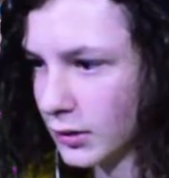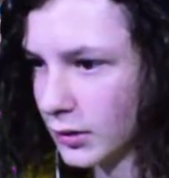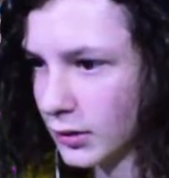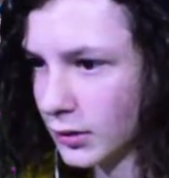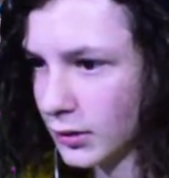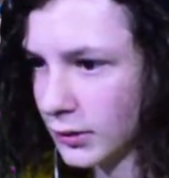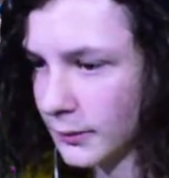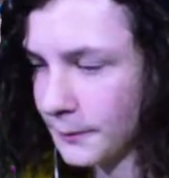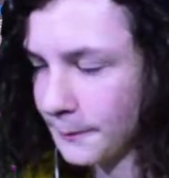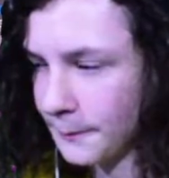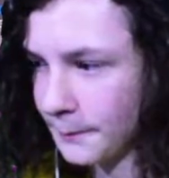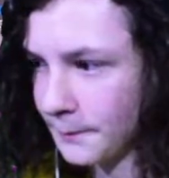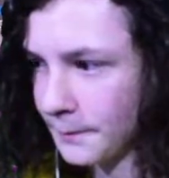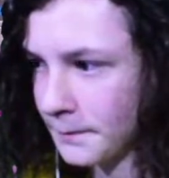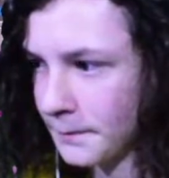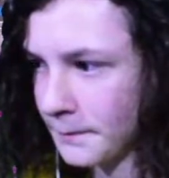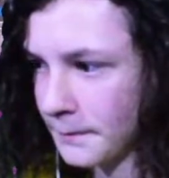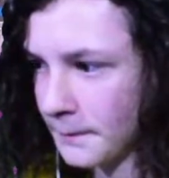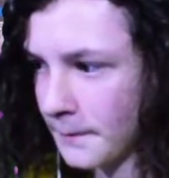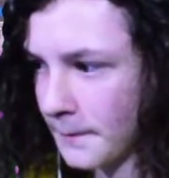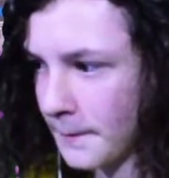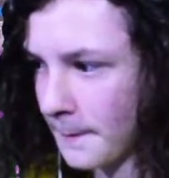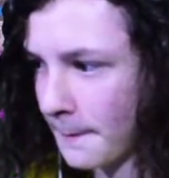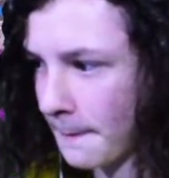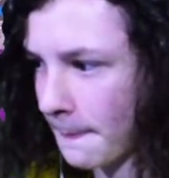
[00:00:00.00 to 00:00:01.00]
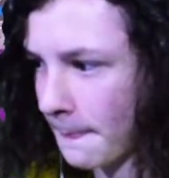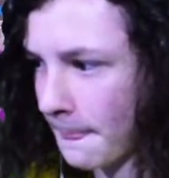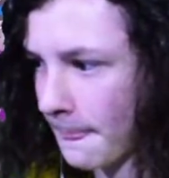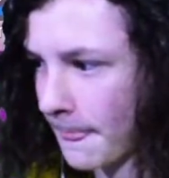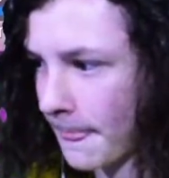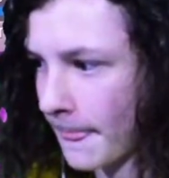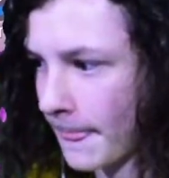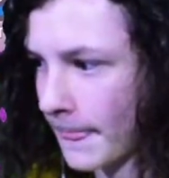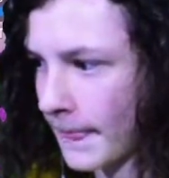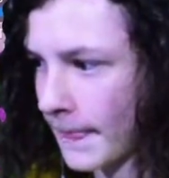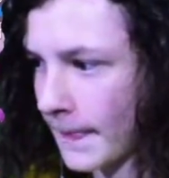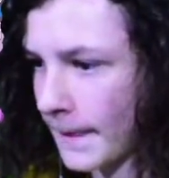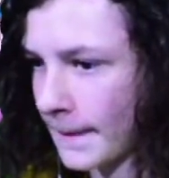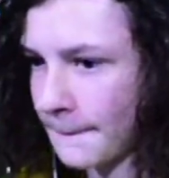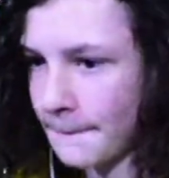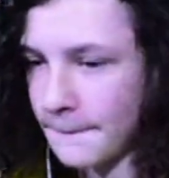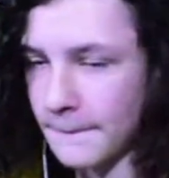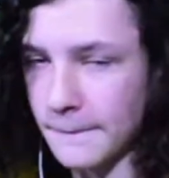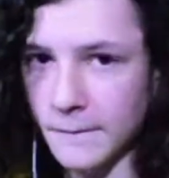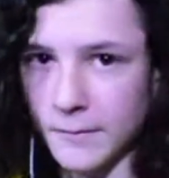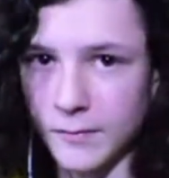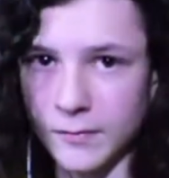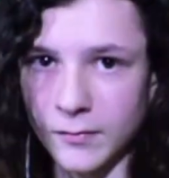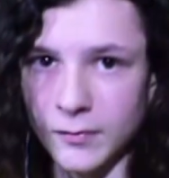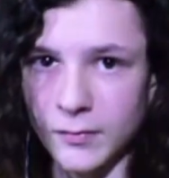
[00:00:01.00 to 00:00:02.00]

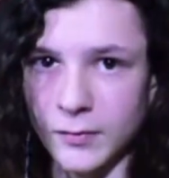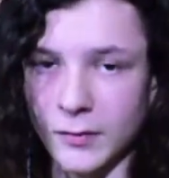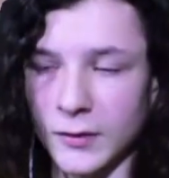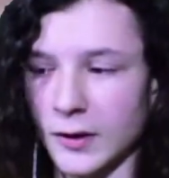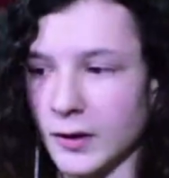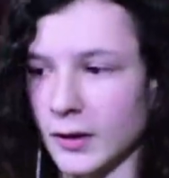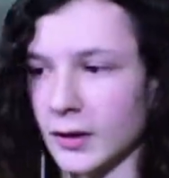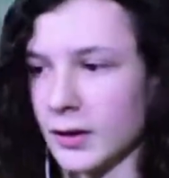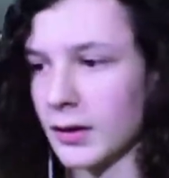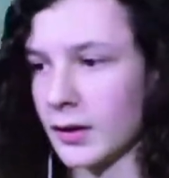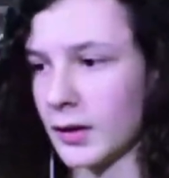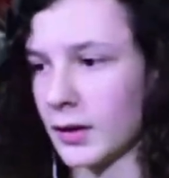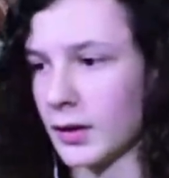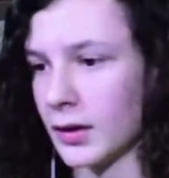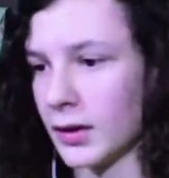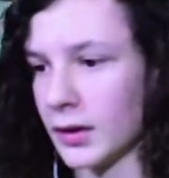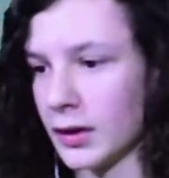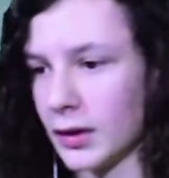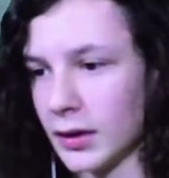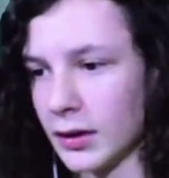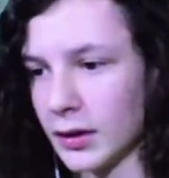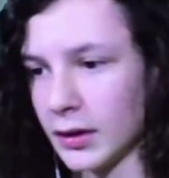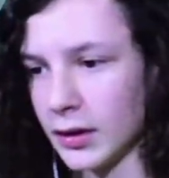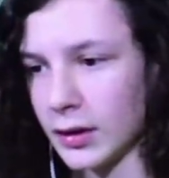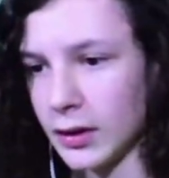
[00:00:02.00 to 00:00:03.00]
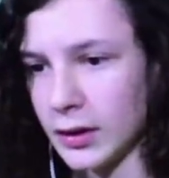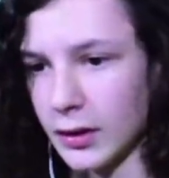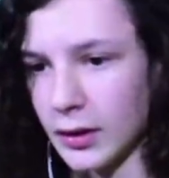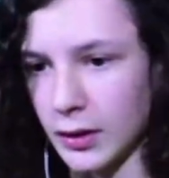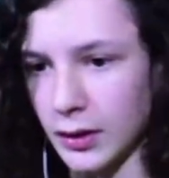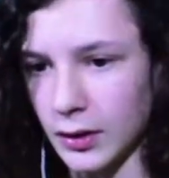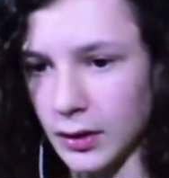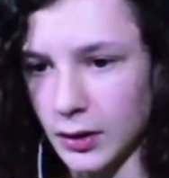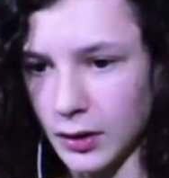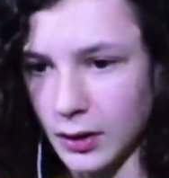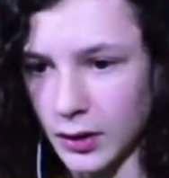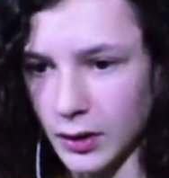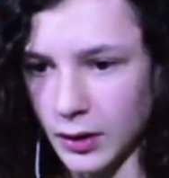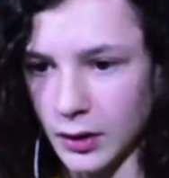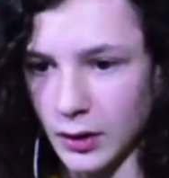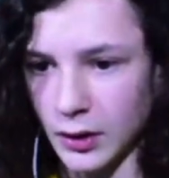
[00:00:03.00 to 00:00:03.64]
(no one is talking)